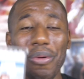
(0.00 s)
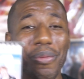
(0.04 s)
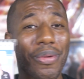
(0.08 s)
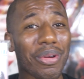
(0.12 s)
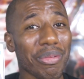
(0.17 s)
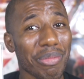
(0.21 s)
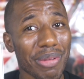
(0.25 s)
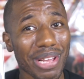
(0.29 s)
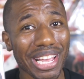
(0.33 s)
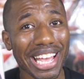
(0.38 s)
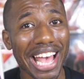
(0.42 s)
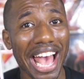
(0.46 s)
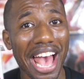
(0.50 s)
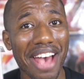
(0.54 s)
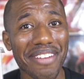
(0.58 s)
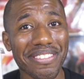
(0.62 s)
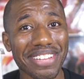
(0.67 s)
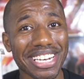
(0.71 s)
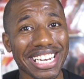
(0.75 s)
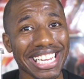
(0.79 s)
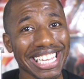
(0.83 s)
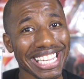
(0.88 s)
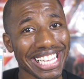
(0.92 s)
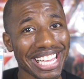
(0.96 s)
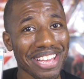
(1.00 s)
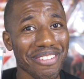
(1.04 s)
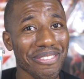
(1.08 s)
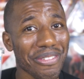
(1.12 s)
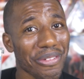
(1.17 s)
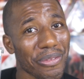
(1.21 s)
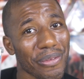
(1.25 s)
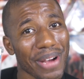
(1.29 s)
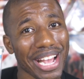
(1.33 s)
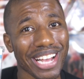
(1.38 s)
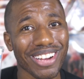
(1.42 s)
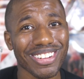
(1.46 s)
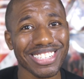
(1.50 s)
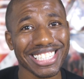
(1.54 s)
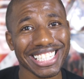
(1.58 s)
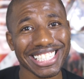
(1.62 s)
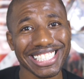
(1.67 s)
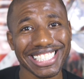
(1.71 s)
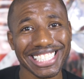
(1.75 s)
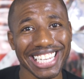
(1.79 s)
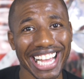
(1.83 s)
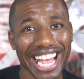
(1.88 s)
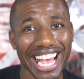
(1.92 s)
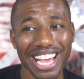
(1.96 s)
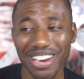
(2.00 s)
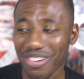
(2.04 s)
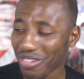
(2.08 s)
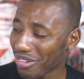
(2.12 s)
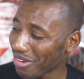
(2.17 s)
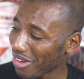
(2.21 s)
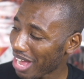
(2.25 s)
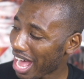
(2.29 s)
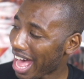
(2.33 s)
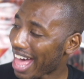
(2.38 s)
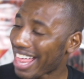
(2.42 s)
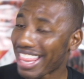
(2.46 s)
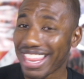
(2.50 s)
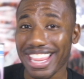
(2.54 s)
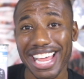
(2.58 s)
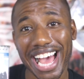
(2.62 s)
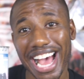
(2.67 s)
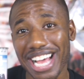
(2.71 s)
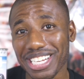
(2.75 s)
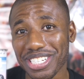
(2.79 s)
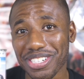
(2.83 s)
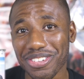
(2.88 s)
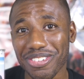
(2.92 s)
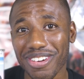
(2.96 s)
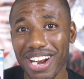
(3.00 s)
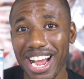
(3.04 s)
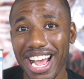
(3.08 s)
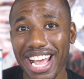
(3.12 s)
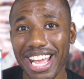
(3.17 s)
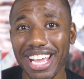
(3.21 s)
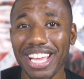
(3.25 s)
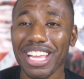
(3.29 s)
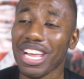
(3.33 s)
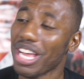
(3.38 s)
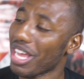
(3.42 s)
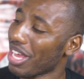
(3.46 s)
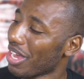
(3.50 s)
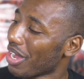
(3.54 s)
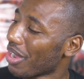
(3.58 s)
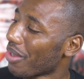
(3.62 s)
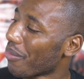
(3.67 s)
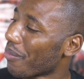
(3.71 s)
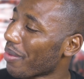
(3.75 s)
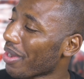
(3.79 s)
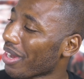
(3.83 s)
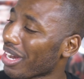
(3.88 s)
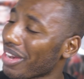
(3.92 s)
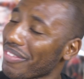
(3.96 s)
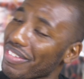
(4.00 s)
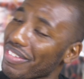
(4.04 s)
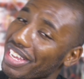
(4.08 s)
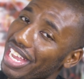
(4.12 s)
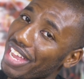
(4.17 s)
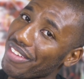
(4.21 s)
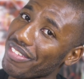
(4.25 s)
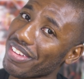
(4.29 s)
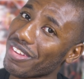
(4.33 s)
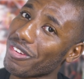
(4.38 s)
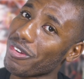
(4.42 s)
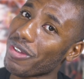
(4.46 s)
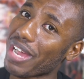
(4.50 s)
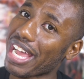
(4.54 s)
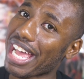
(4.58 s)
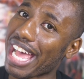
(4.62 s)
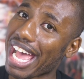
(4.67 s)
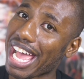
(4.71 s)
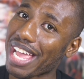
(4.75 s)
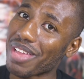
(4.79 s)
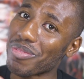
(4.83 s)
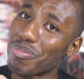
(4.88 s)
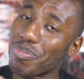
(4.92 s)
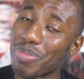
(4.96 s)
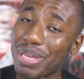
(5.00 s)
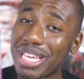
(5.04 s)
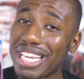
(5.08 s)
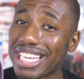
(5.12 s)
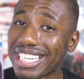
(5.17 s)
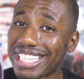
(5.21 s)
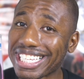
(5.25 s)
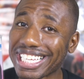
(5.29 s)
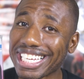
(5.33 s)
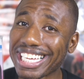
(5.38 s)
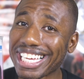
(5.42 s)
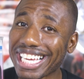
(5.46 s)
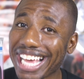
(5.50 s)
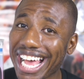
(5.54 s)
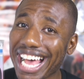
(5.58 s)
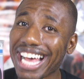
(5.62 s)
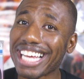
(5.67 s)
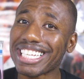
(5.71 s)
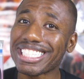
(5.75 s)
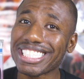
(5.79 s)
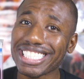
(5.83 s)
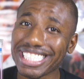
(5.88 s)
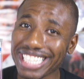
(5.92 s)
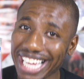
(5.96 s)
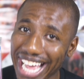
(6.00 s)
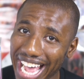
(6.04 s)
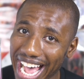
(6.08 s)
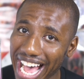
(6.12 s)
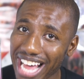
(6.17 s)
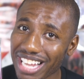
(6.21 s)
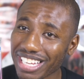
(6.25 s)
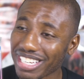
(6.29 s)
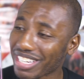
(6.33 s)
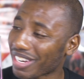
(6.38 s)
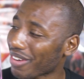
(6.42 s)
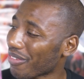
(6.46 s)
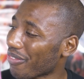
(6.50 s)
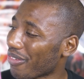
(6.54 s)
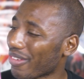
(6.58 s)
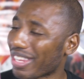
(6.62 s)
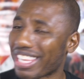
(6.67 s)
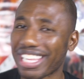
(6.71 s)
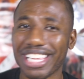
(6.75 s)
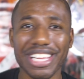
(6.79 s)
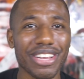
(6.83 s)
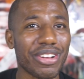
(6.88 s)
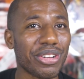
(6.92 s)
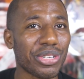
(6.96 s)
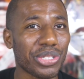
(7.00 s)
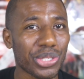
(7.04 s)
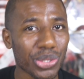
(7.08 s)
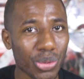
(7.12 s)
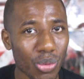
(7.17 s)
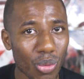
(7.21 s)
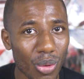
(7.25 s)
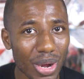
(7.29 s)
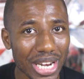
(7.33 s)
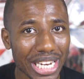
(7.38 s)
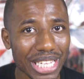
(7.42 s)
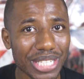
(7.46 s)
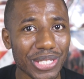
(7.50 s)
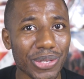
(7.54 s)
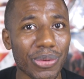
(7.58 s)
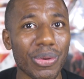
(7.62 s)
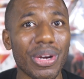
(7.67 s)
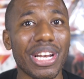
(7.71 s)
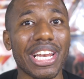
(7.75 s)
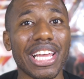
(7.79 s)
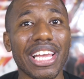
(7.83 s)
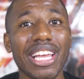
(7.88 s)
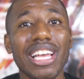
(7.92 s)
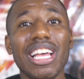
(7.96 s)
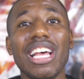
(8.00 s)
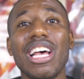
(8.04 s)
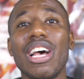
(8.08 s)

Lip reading: we're going to be having a giveaway on the channel. That's right. We're going to be giving away a BTS calendar for the year 2020